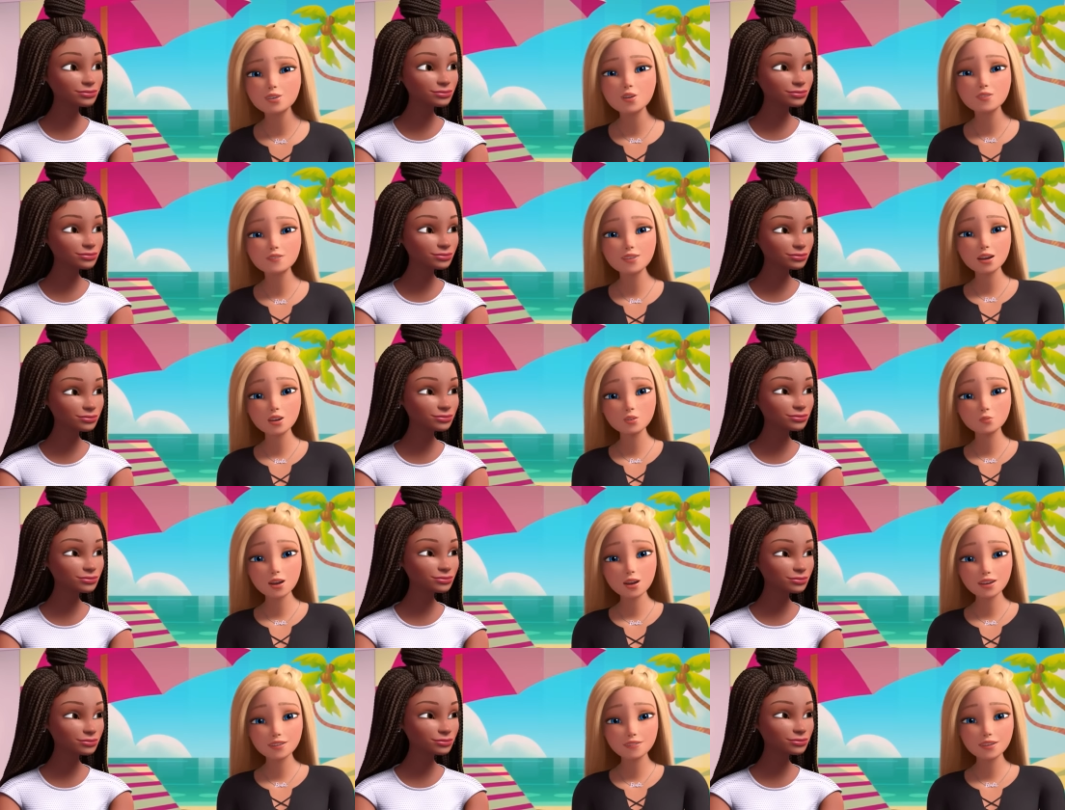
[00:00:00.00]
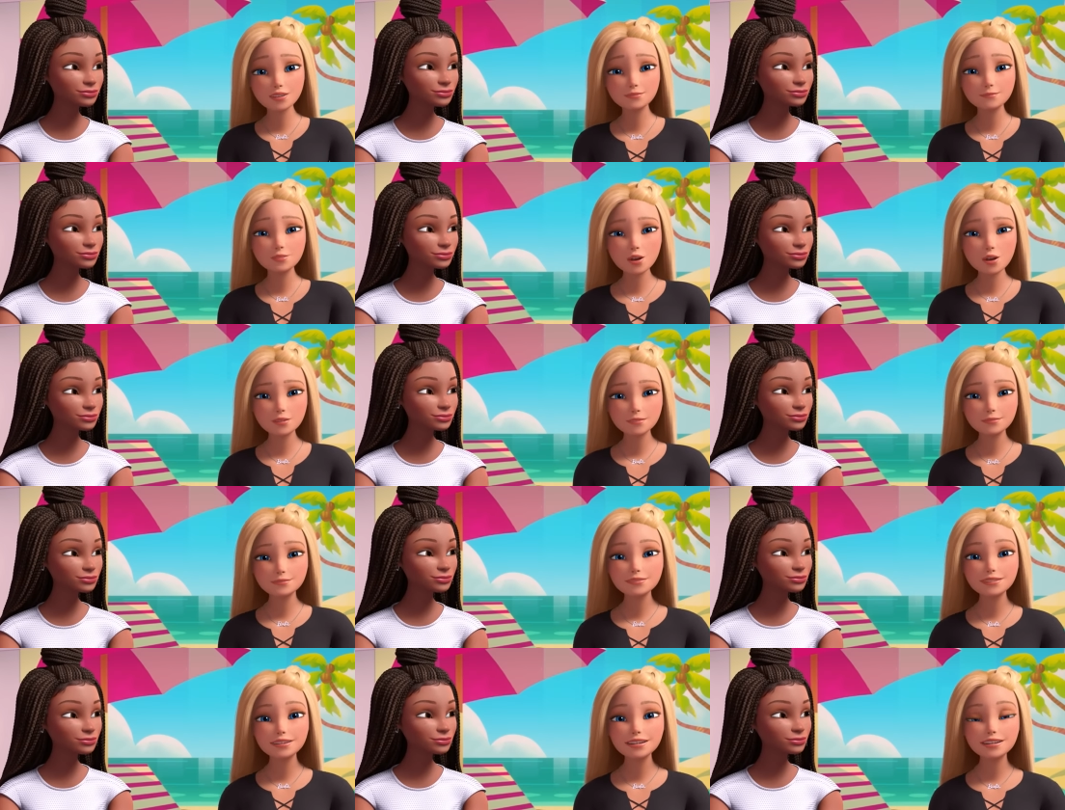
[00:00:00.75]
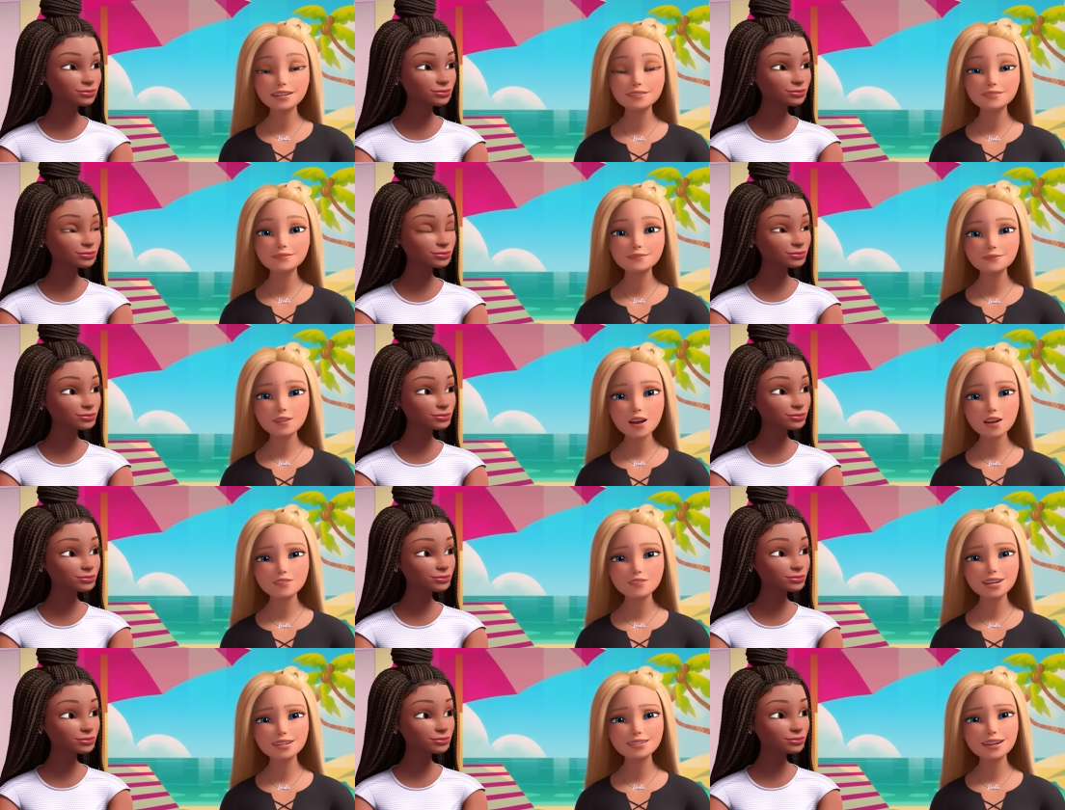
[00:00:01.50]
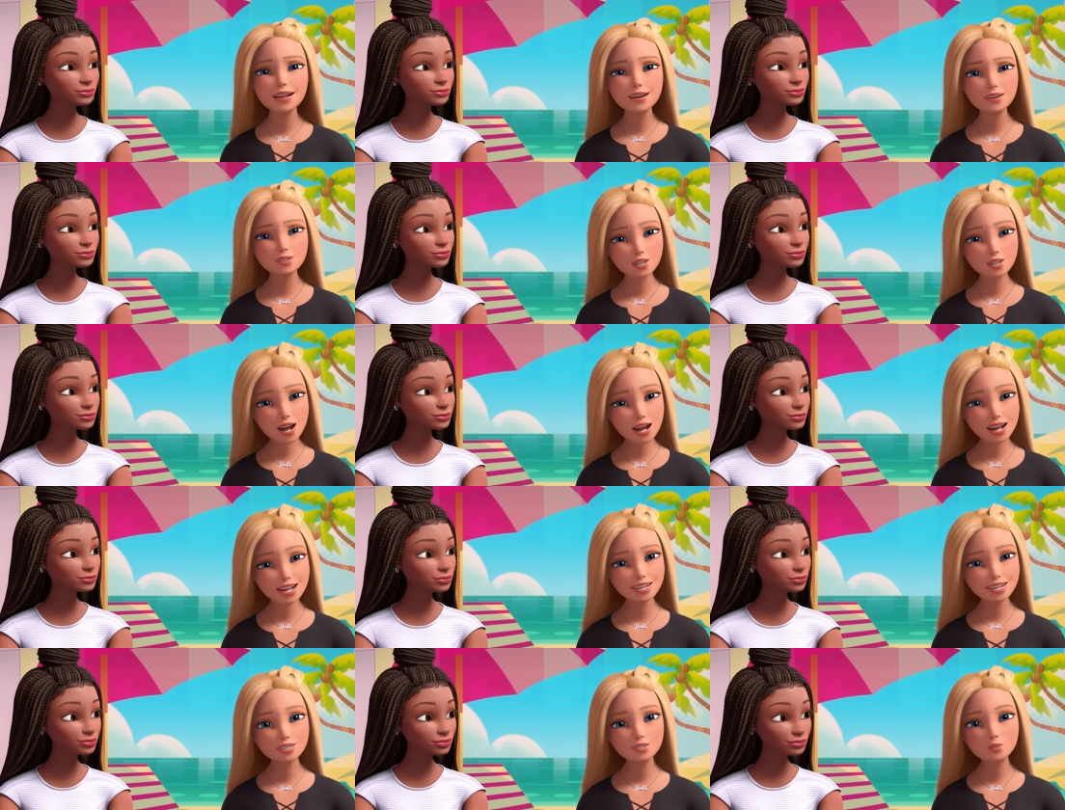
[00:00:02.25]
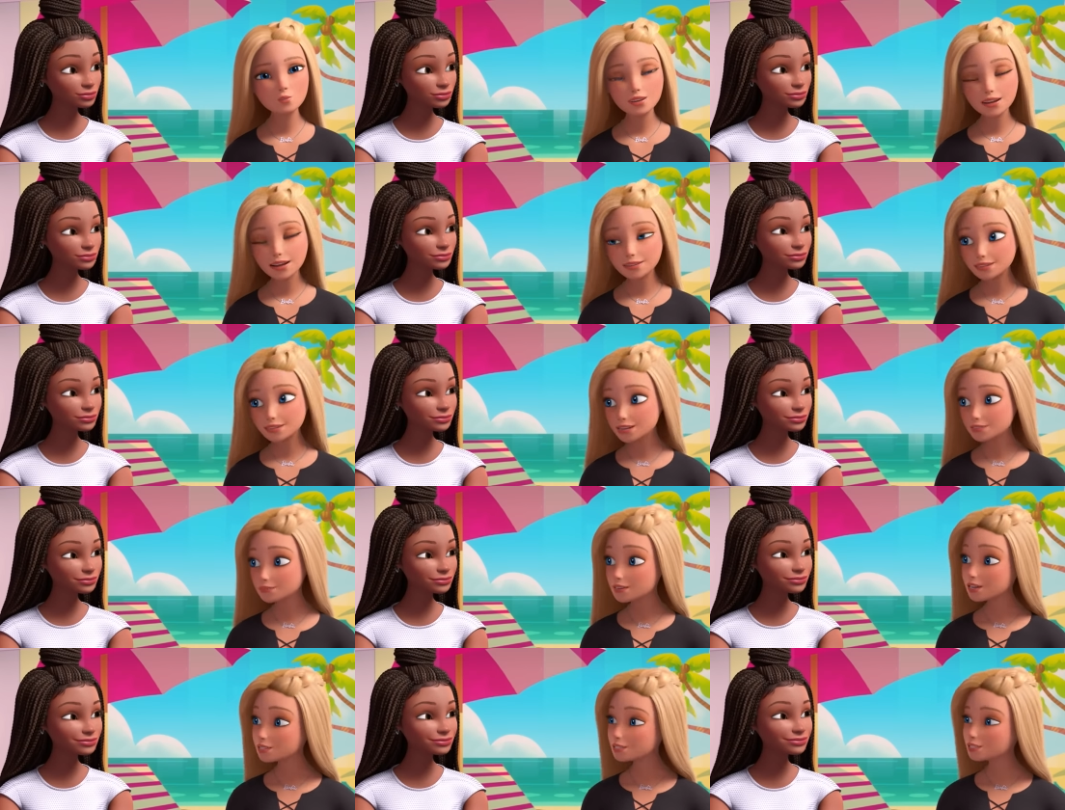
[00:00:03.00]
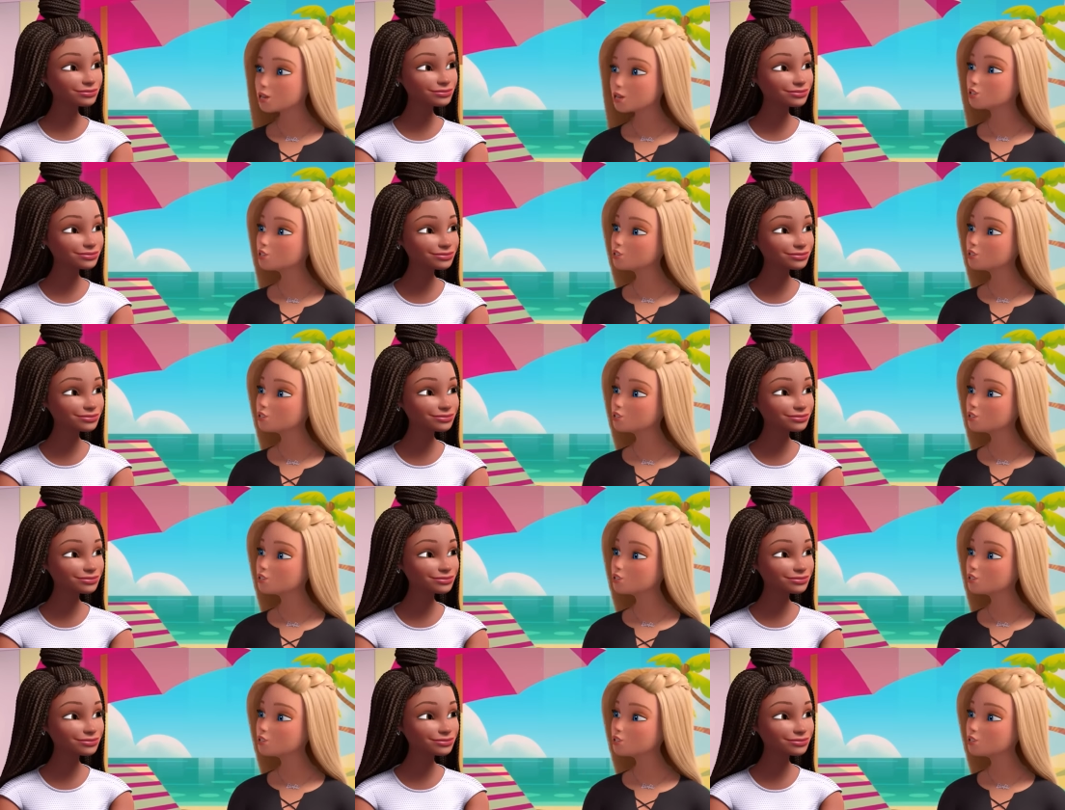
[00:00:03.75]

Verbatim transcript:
Speaker 1: so far away from home. But everything changed when I met my new